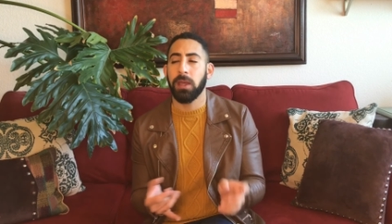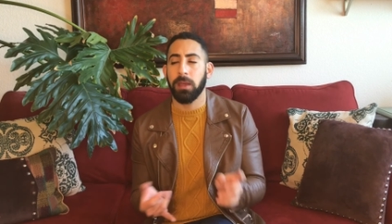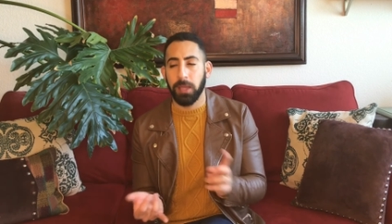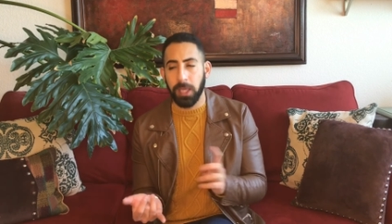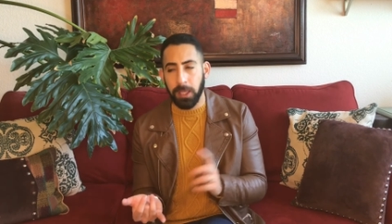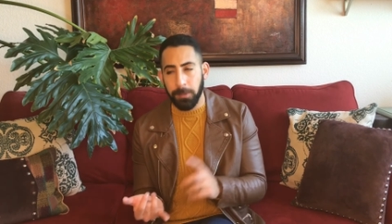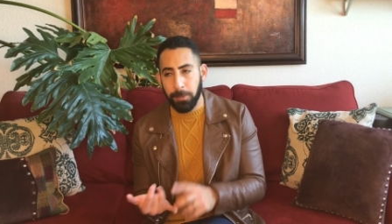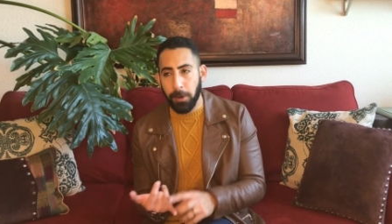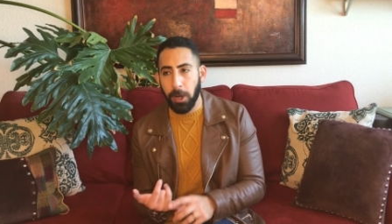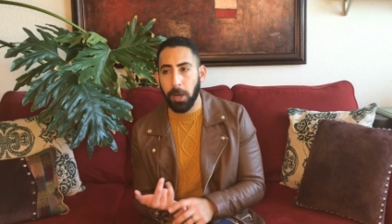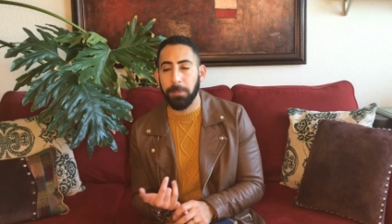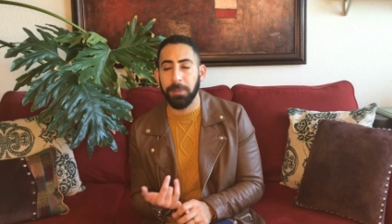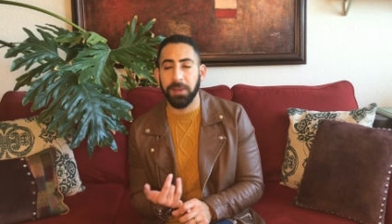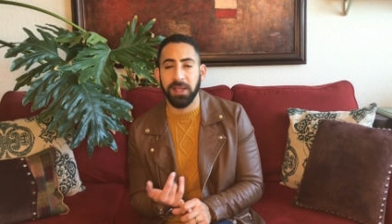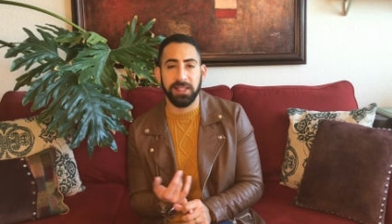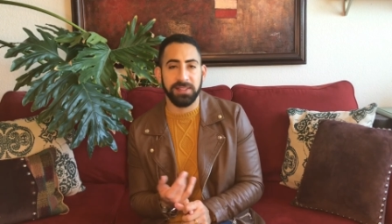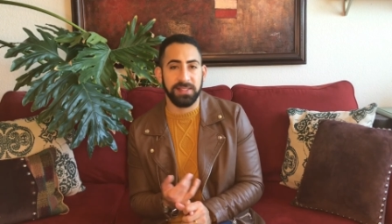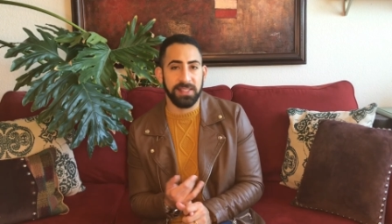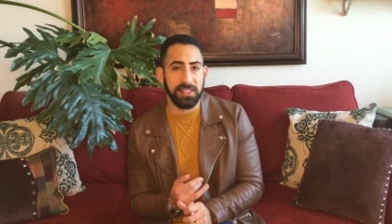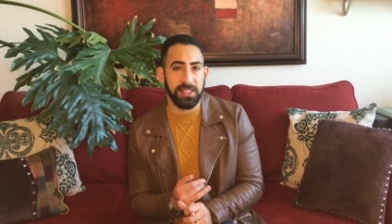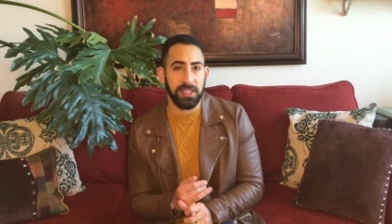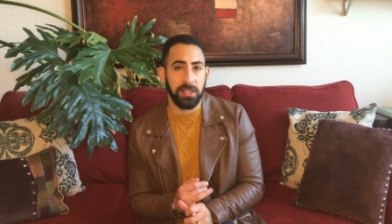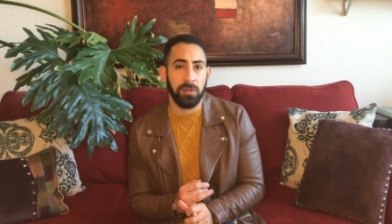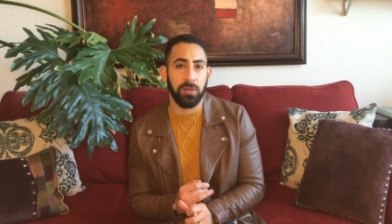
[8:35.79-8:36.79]
in part because
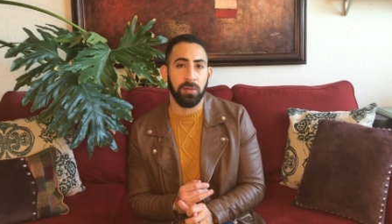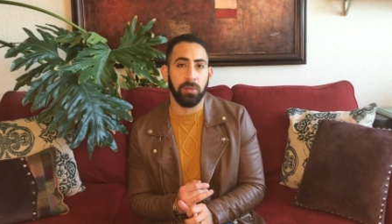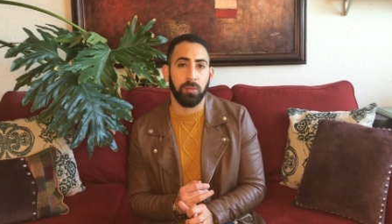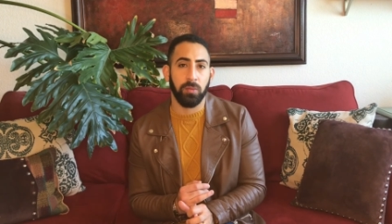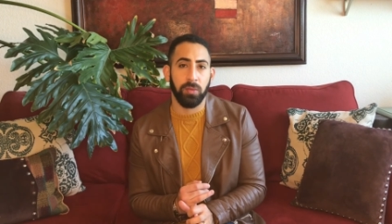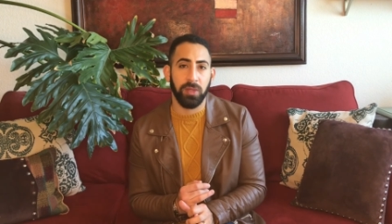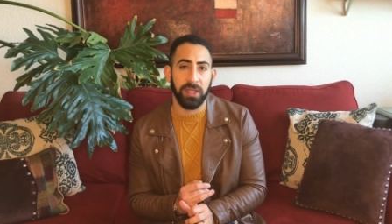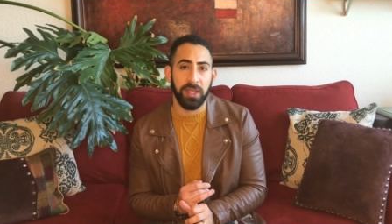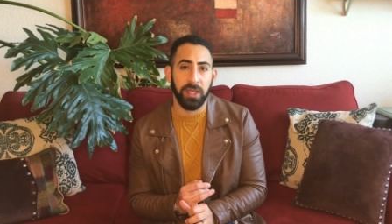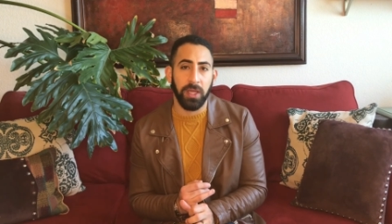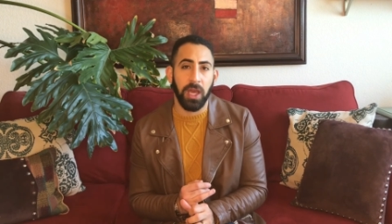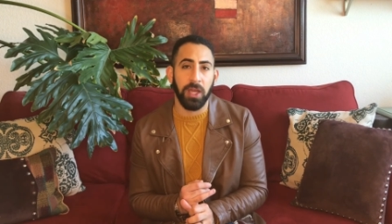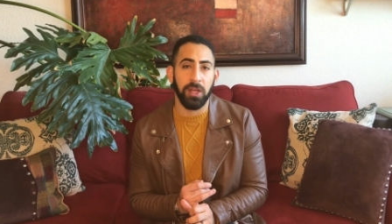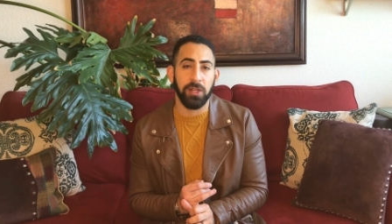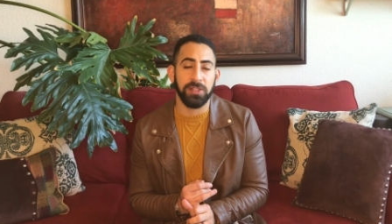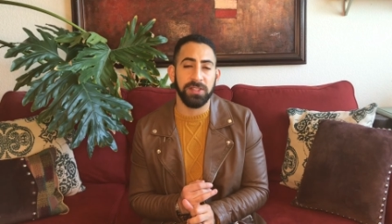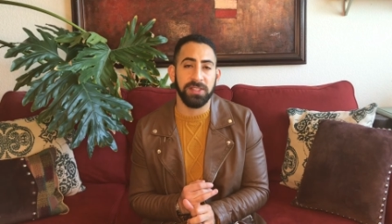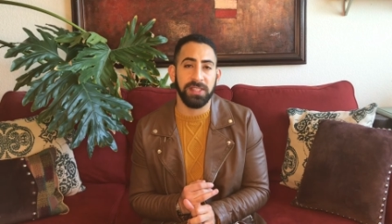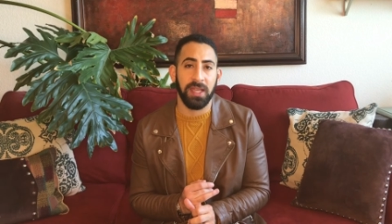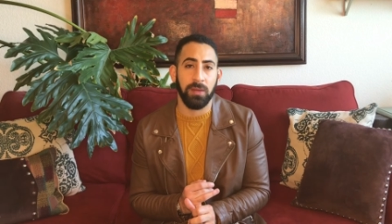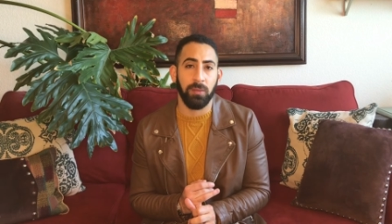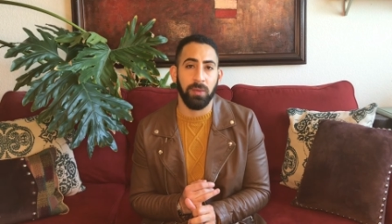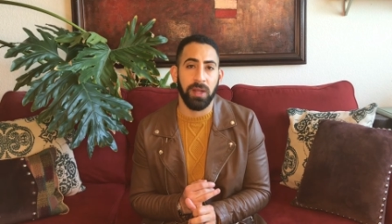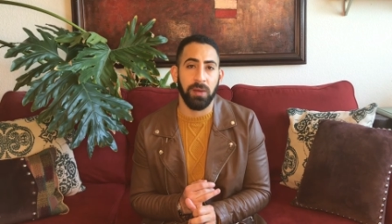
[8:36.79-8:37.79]
I didn't really
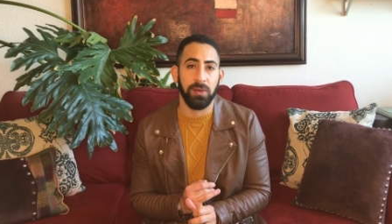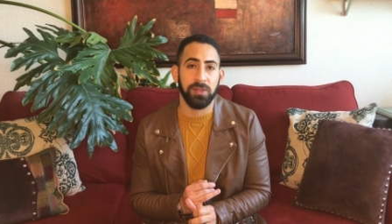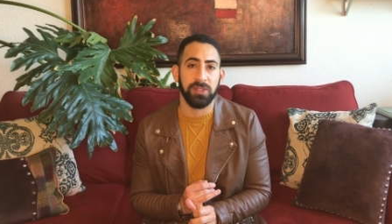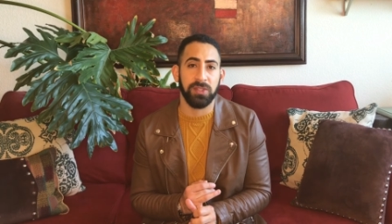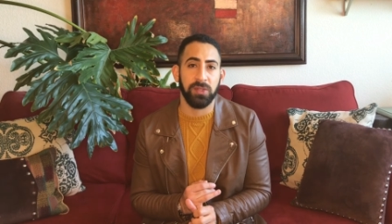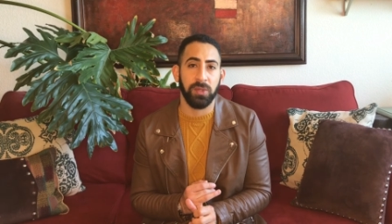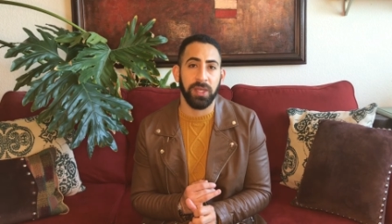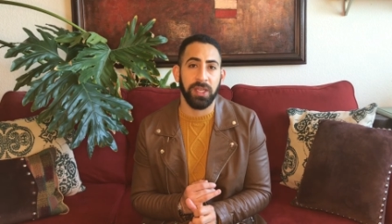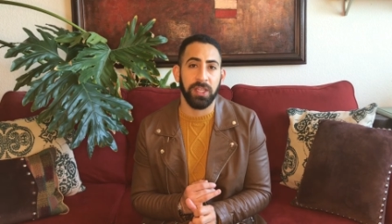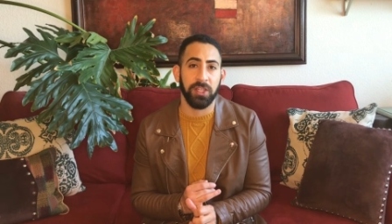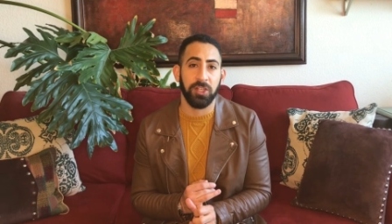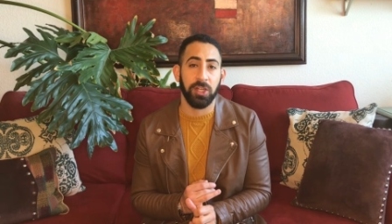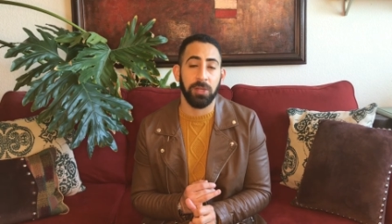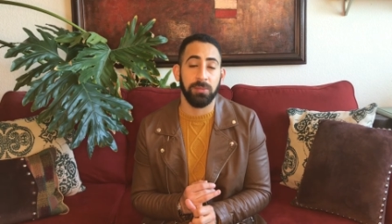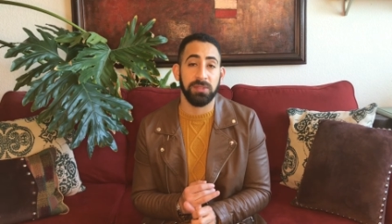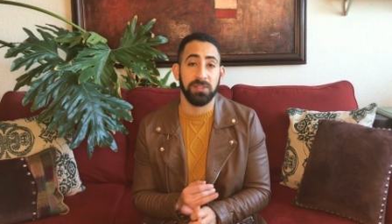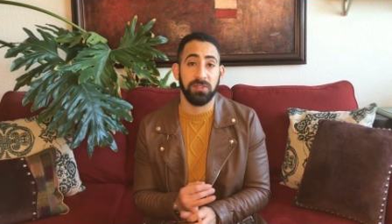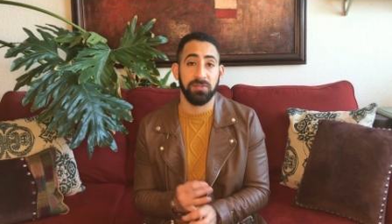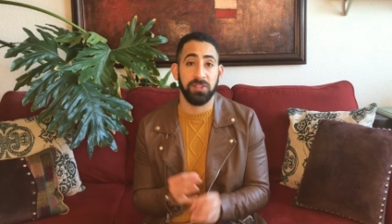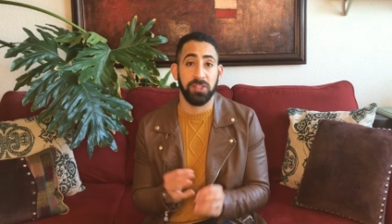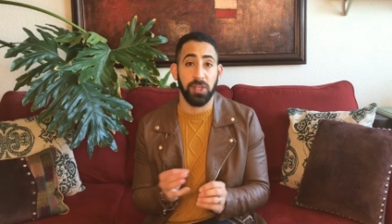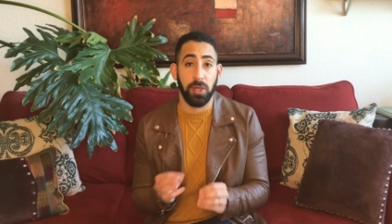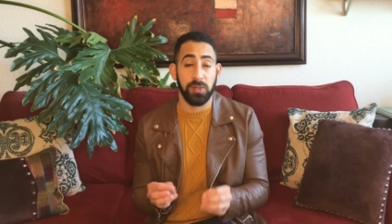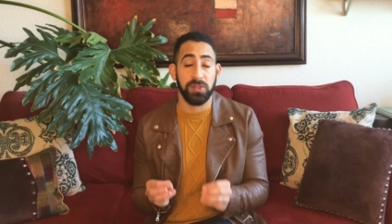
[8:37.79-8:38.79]
understand what I was doing in terms
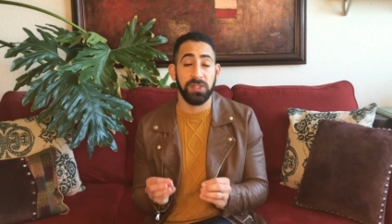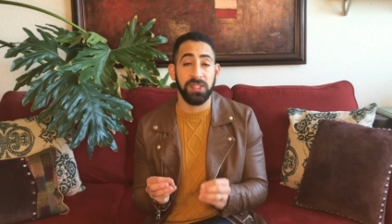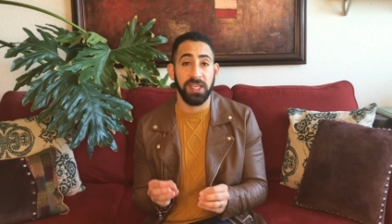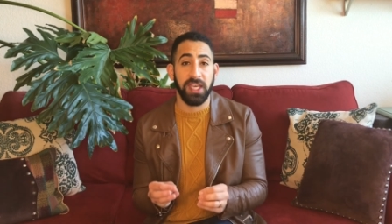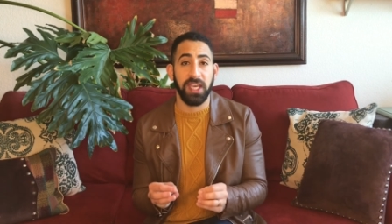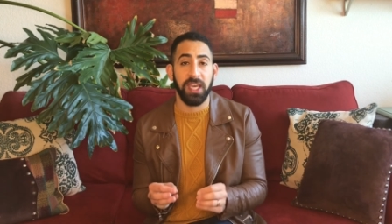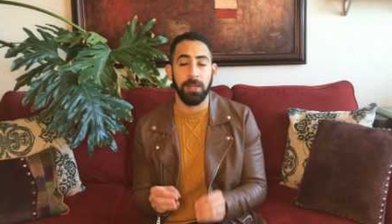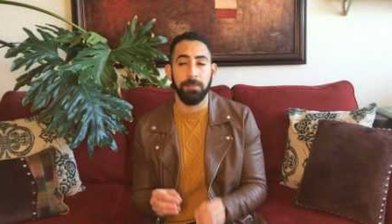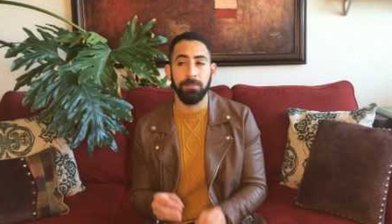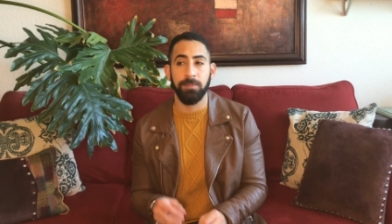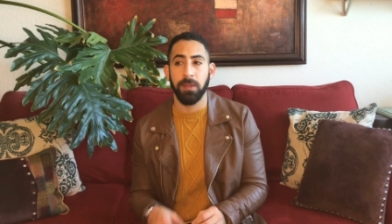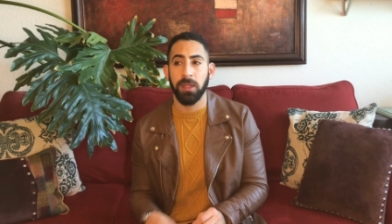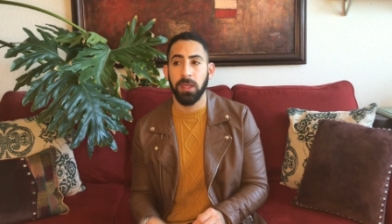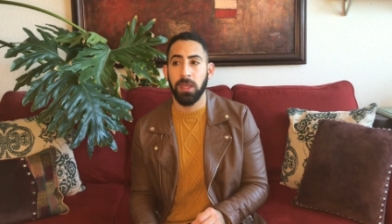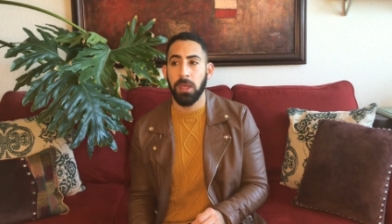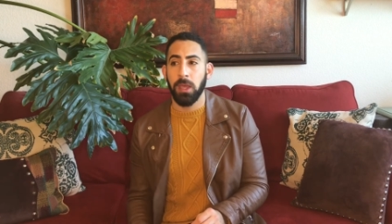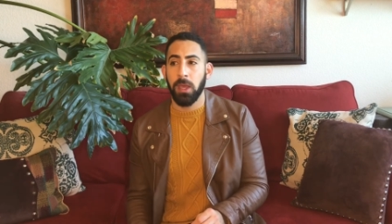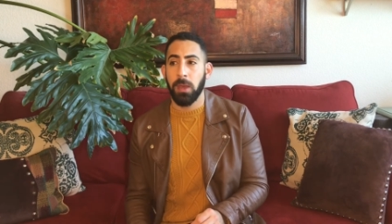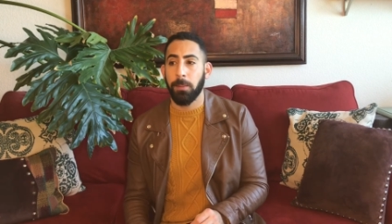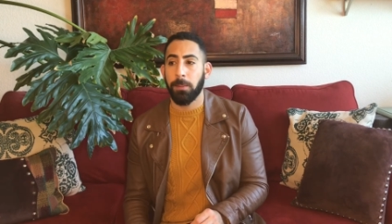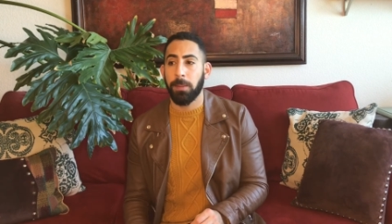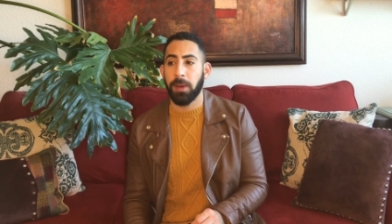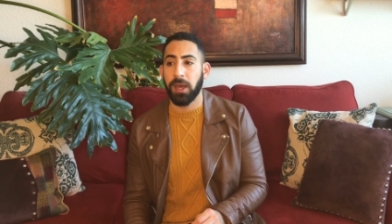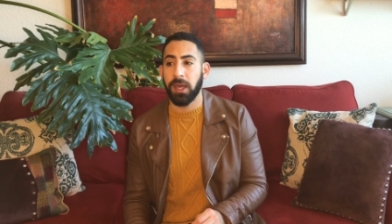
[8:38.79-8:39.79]
of dosing it.
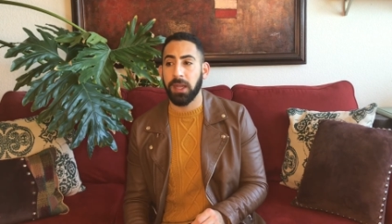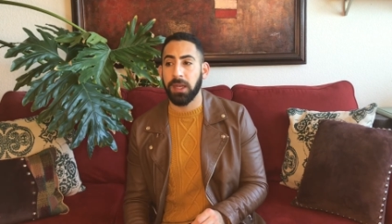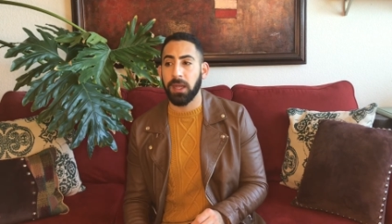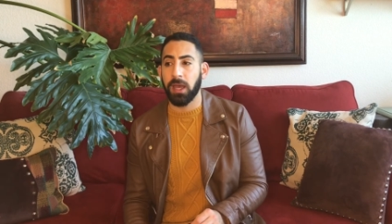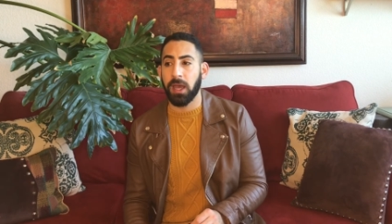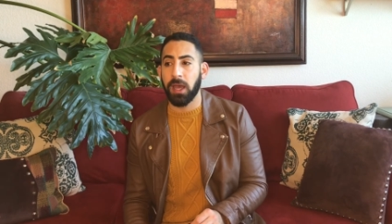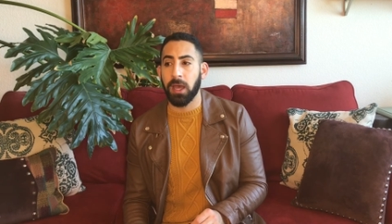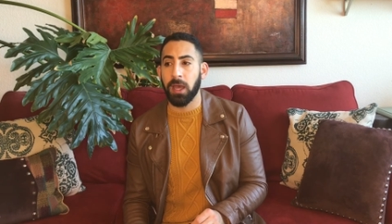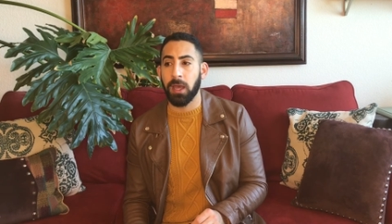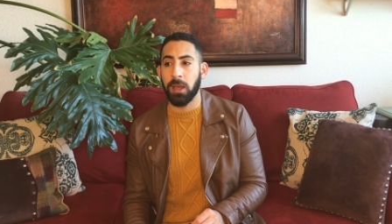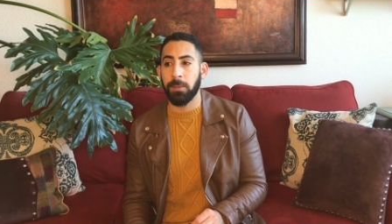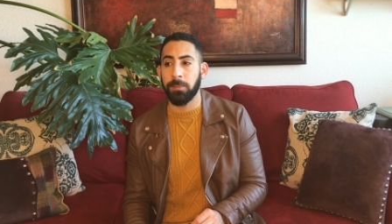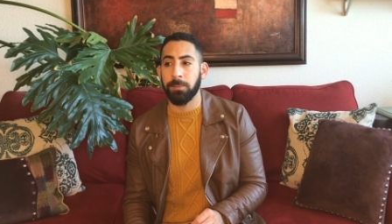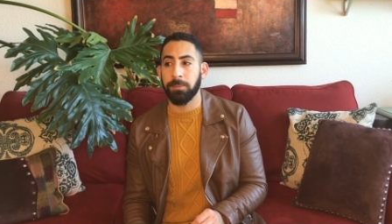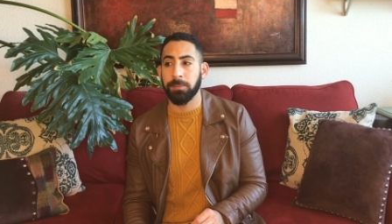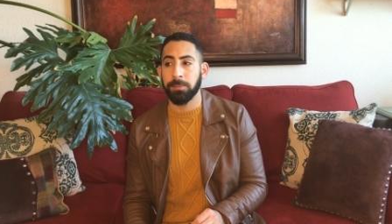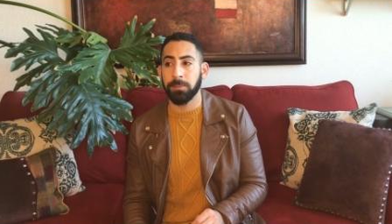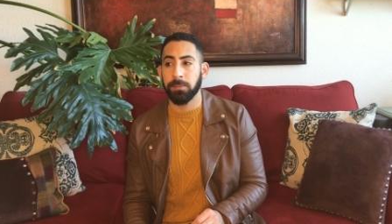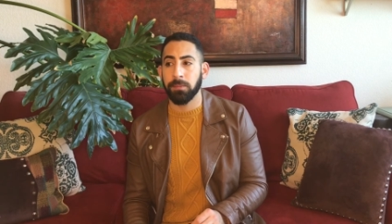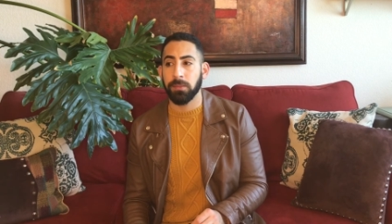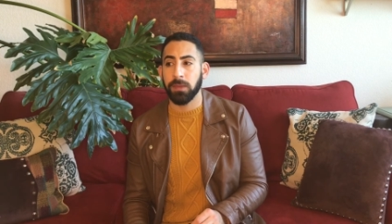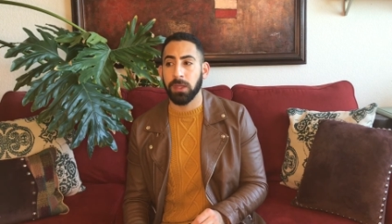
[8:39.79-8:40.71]
But um,